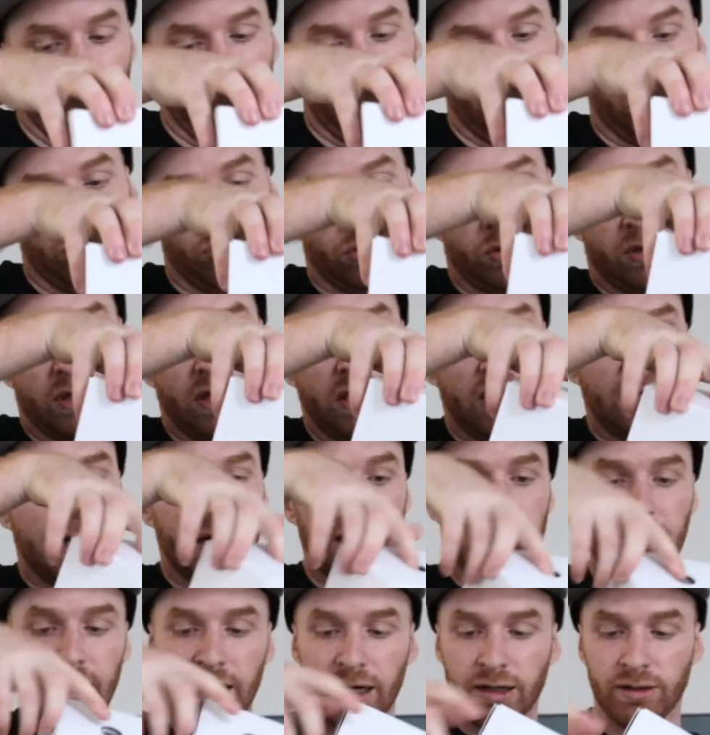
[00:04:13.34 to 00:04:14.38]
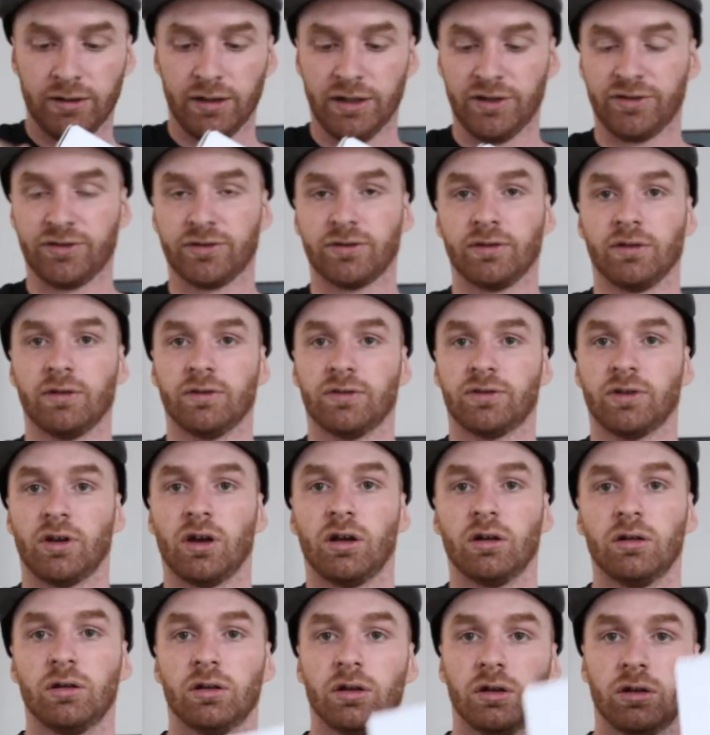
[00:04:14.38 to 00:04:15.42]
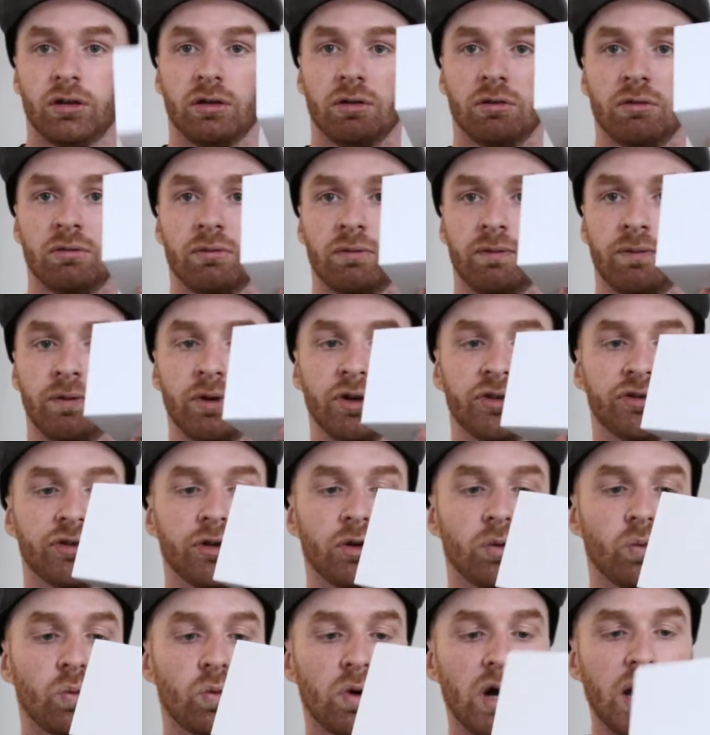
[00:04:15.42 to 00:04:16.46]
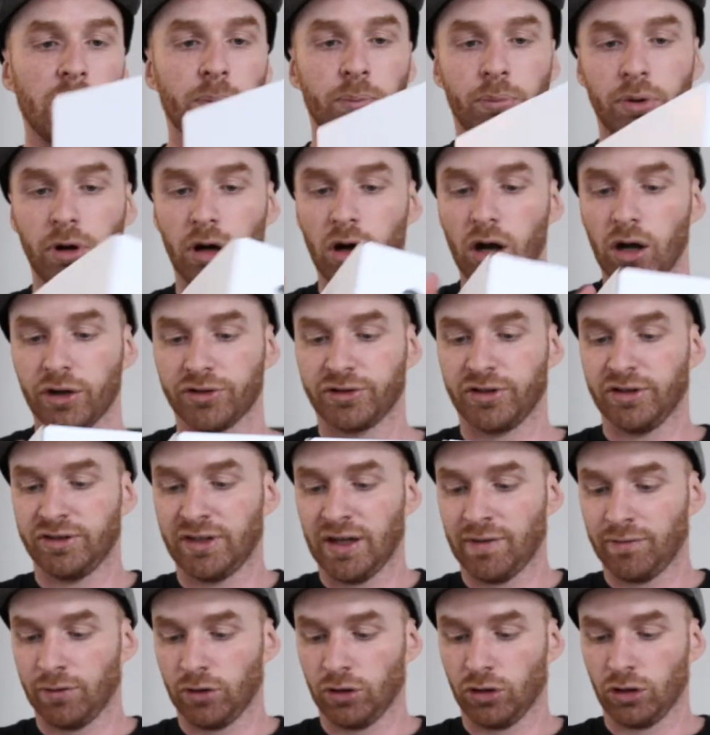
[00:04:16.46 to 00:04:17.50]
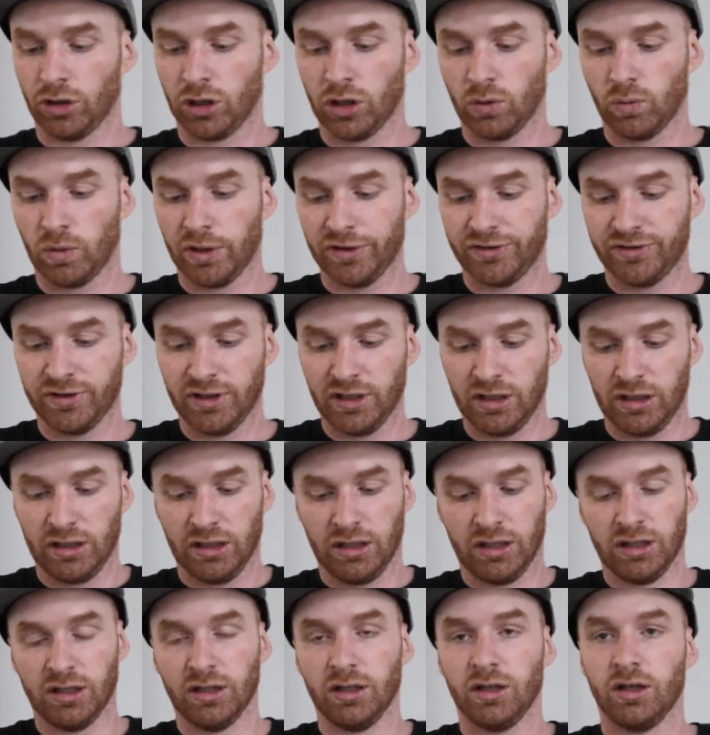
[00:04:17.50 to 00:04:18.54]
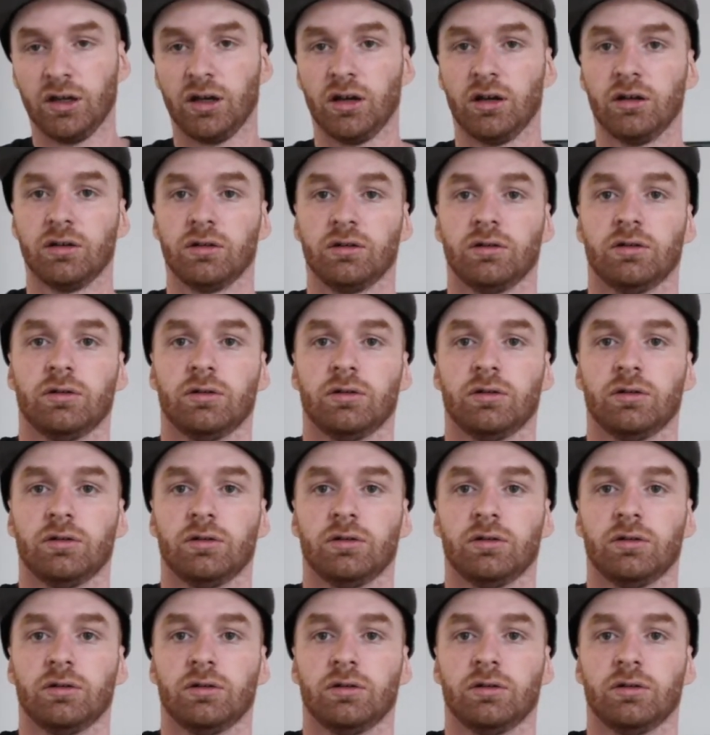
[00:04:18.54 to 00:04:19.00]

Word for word: you get are. It's, so first little white box, let's have a look at what's in here.